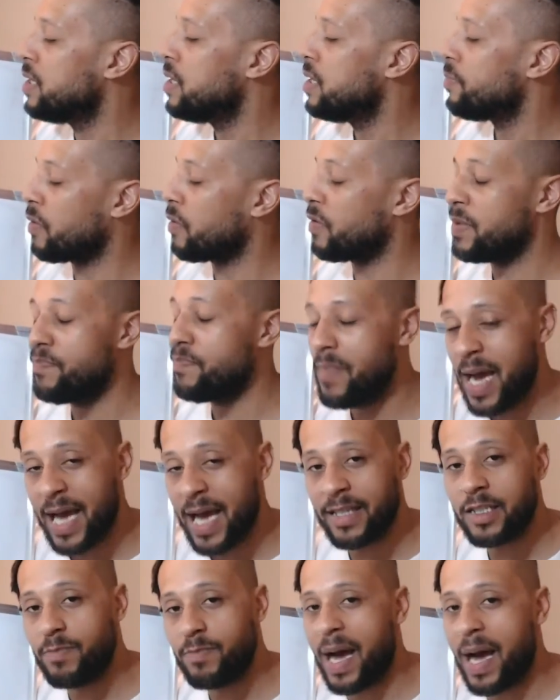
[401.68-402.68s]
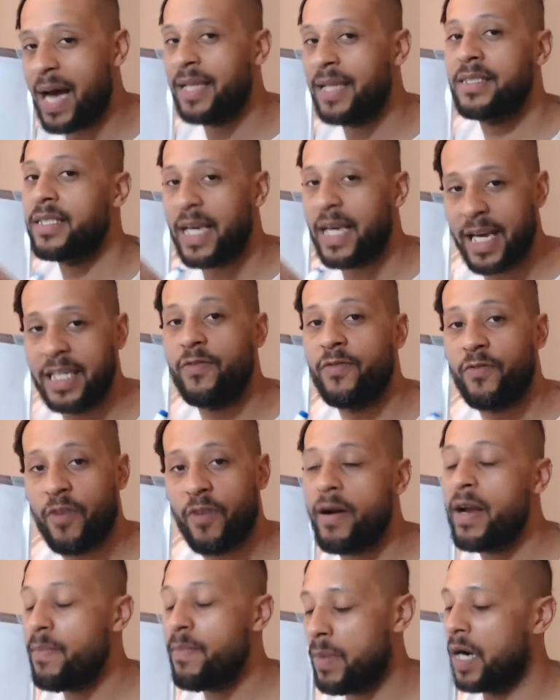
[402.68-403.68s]
But with maths is
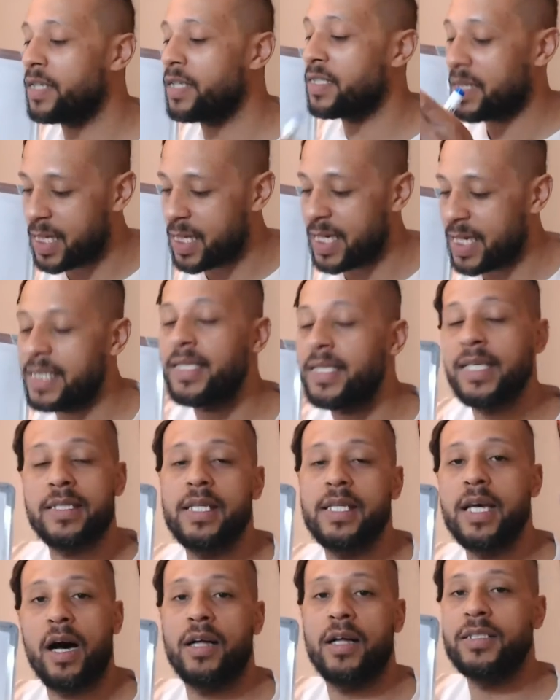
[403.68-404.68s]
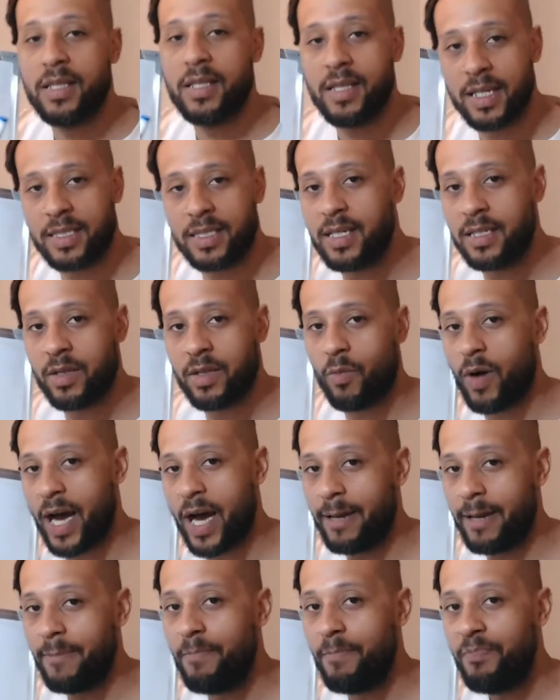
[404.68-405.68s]
very much, this is the answer, this is the
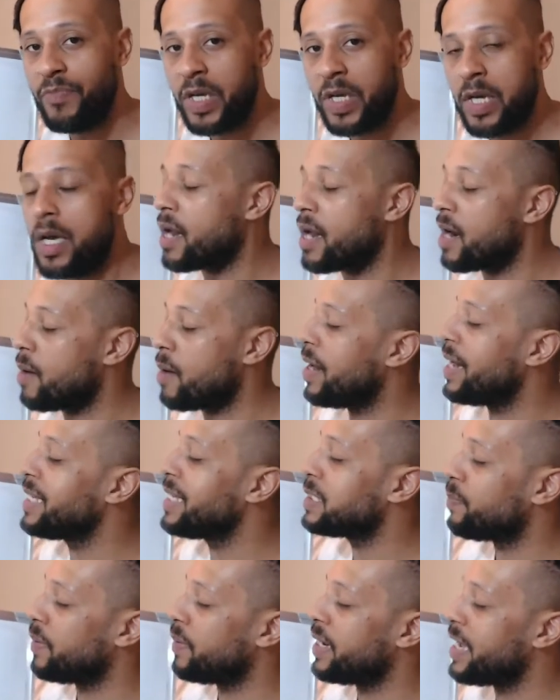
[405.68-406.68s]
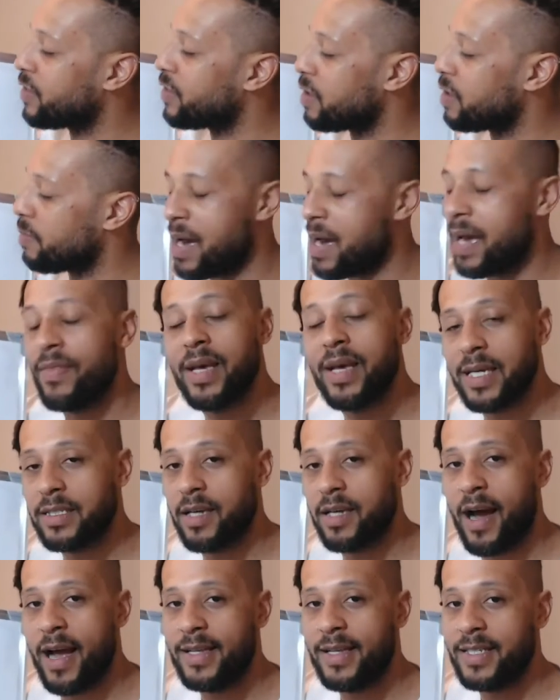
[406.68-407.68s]
way. And I'm willing to believe that math
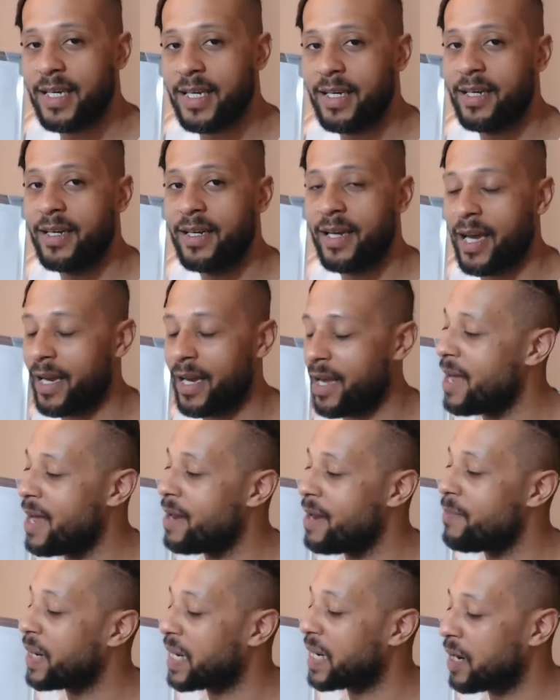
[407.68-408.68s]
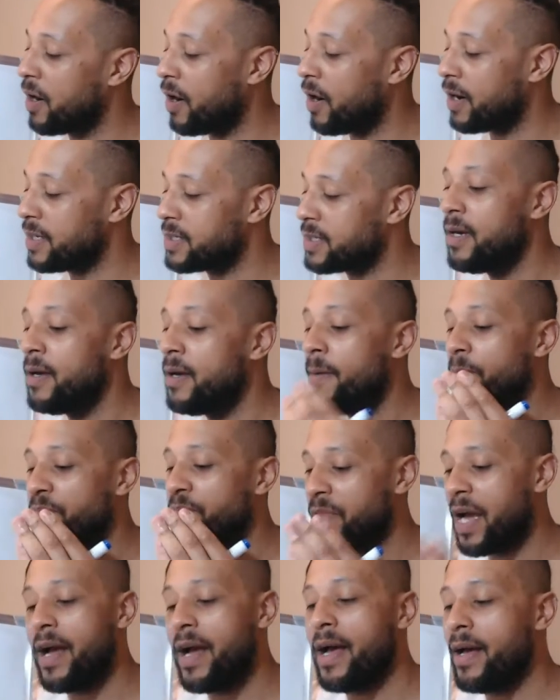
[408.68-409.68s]
anxiety can kick in because
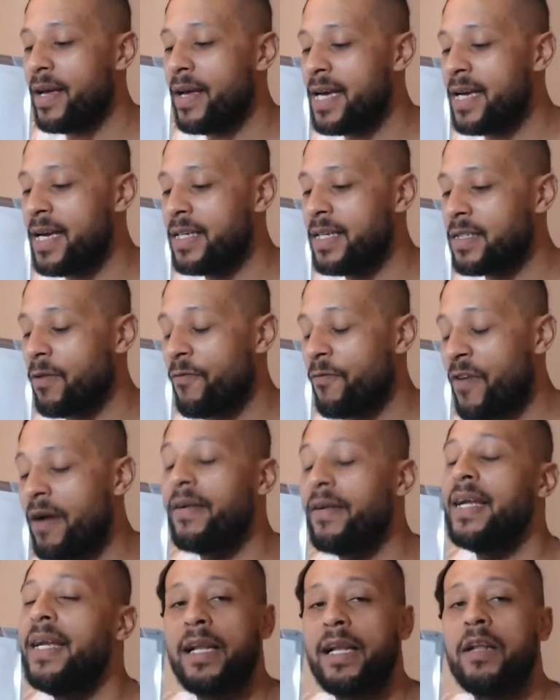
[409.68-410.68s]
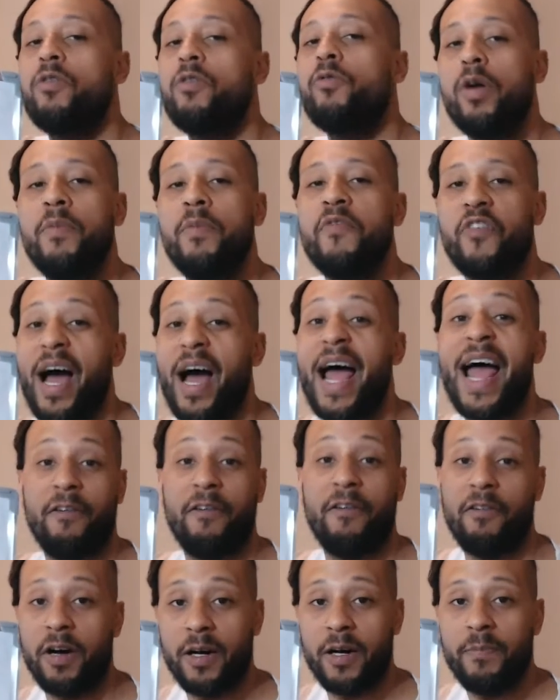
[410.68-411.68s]
there is very little room for
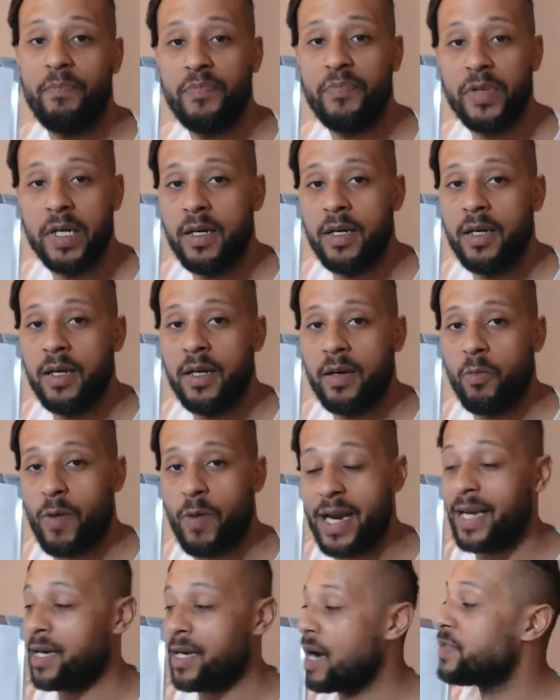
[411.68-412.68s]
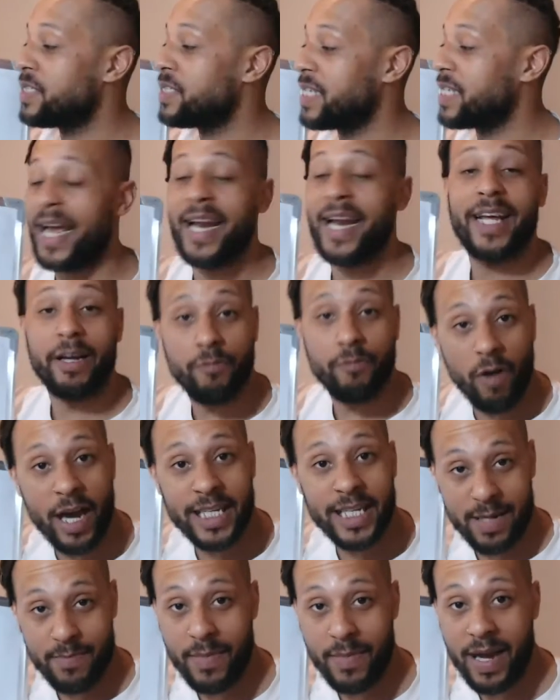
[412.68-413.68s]
error when it comes to getting it
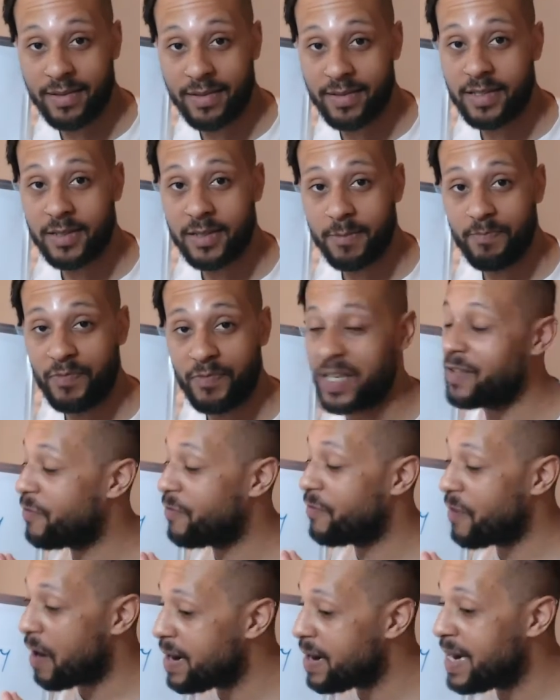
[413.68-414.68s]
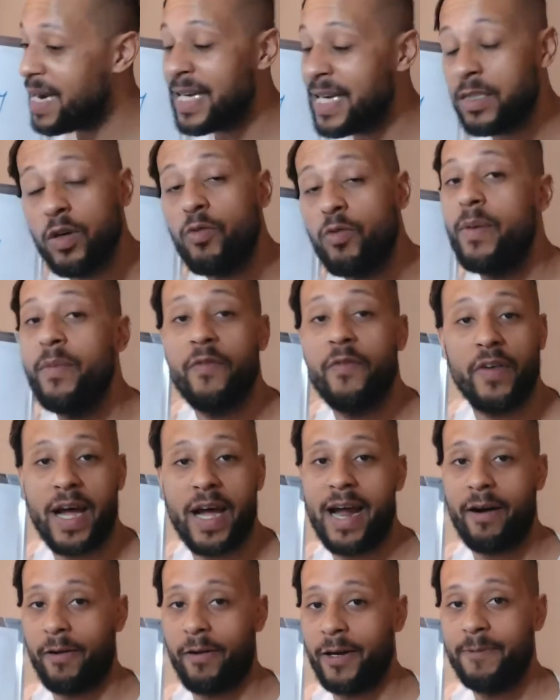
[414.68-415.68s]
right in maths. There's very little room for
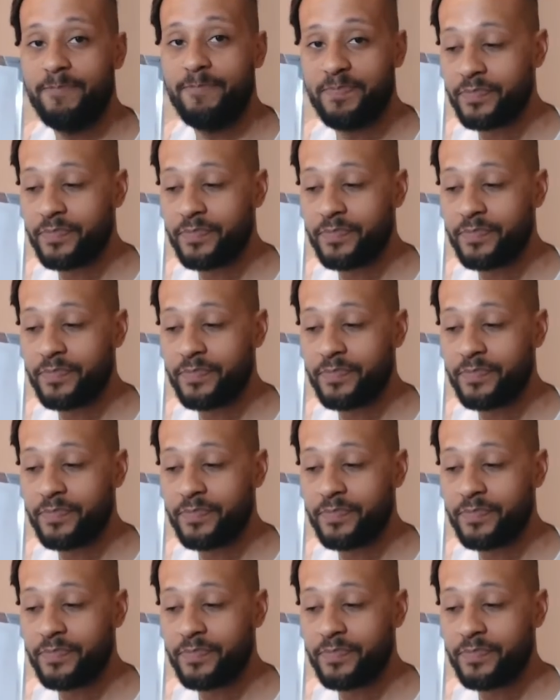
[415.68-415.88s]
error.